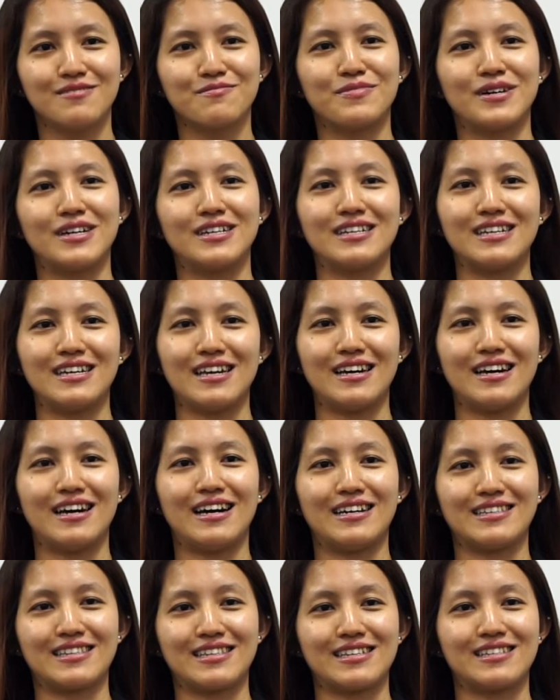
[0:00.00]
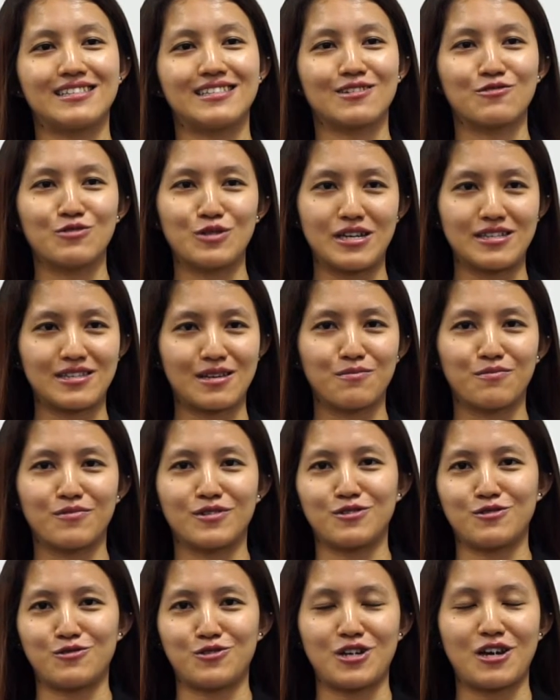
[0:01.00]
But I think it's a good example
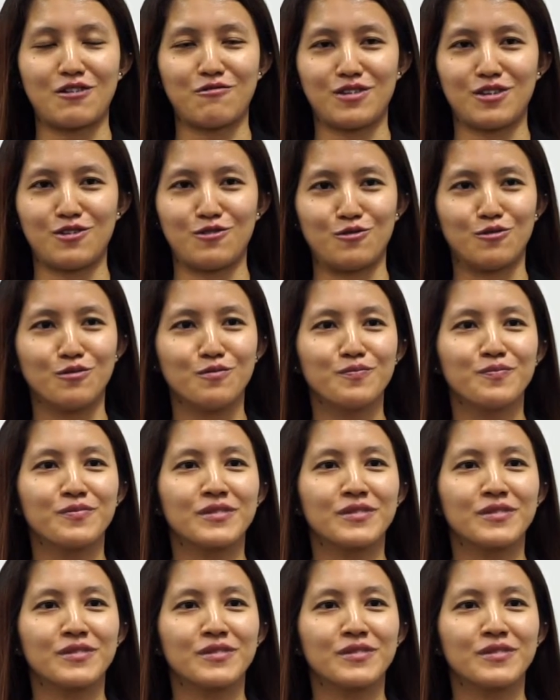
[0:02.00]
to share with you.